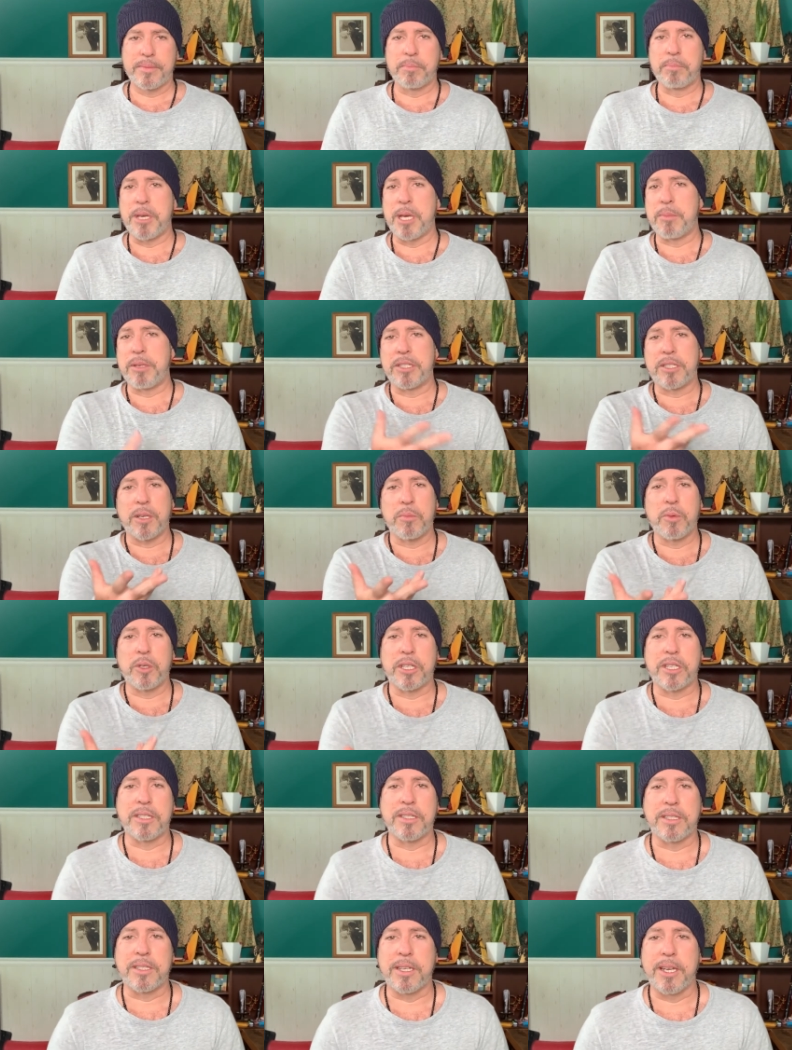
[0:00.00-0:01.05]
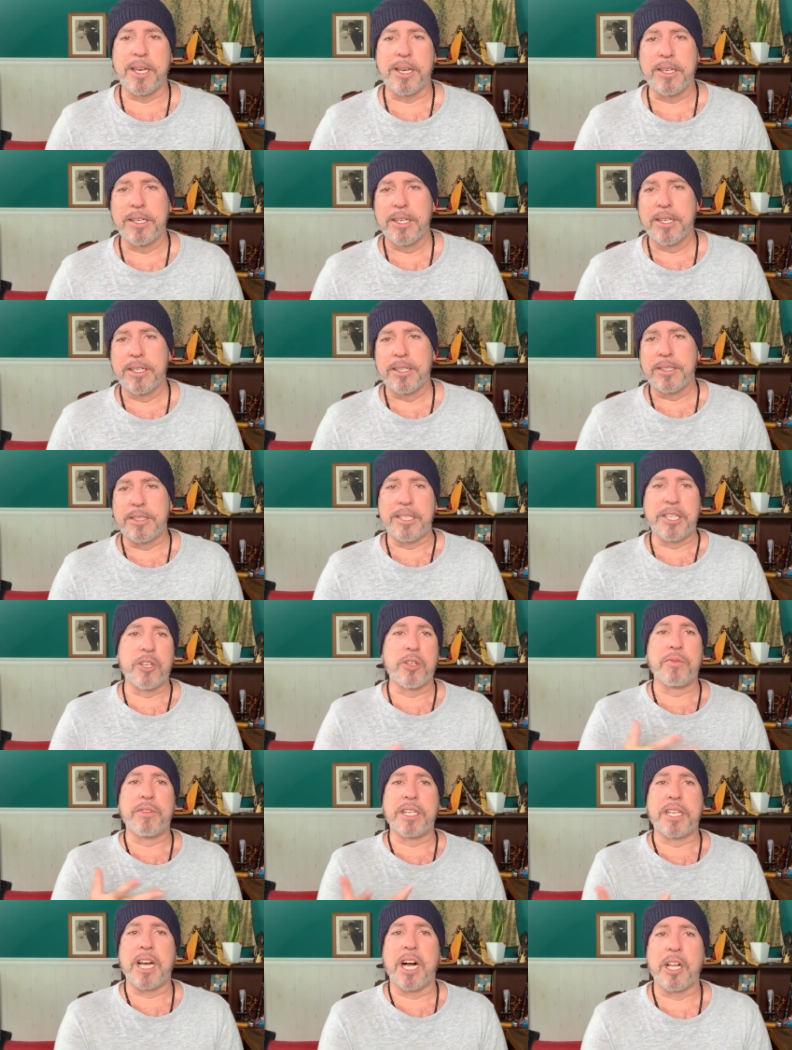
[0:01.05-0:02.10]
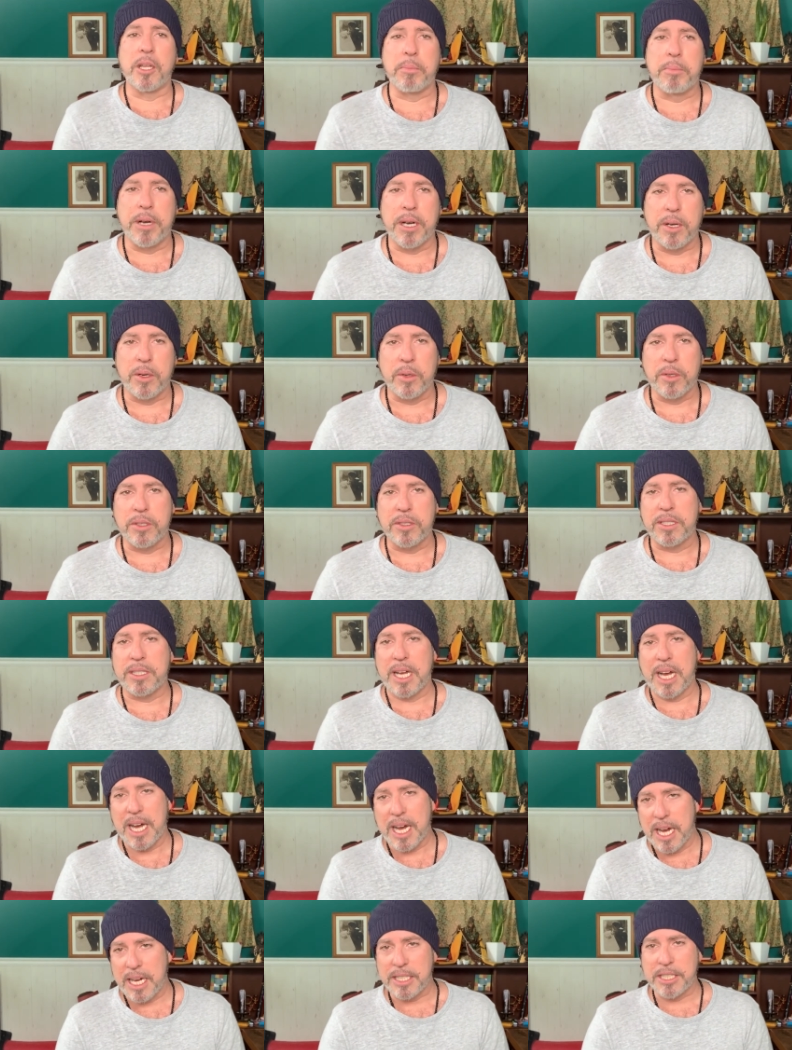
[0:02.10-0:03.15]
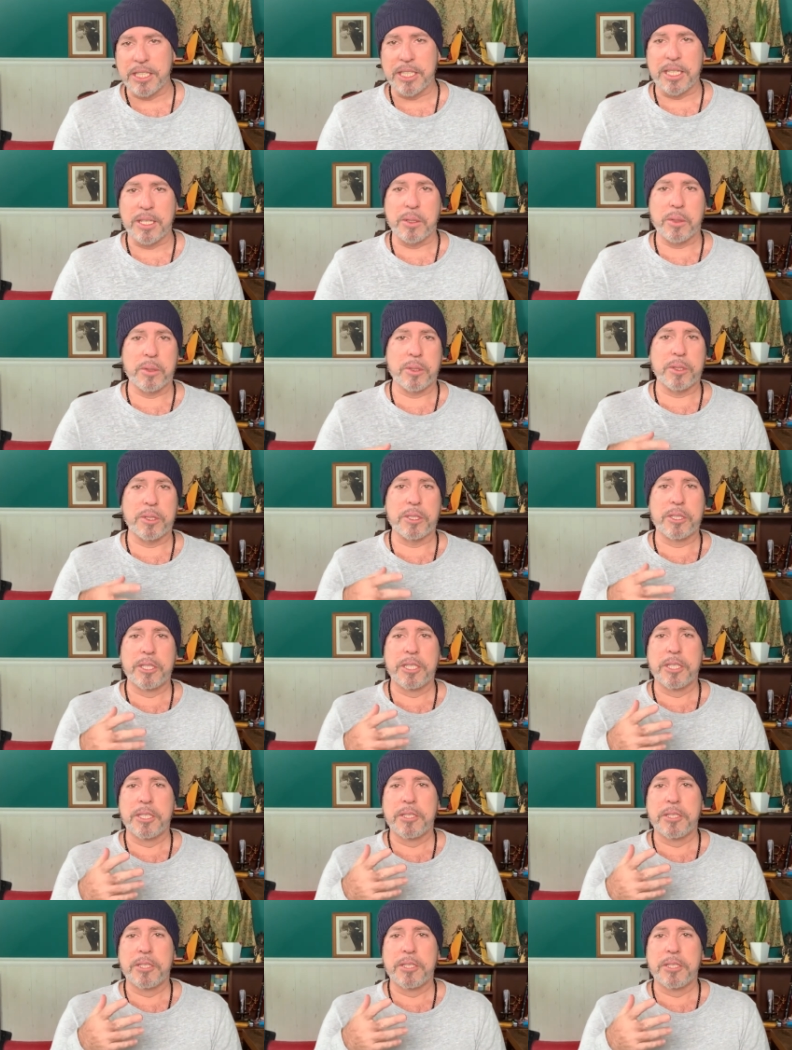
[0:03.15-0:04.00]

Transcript: Maybe someone can say nirvikalpa or sahaja or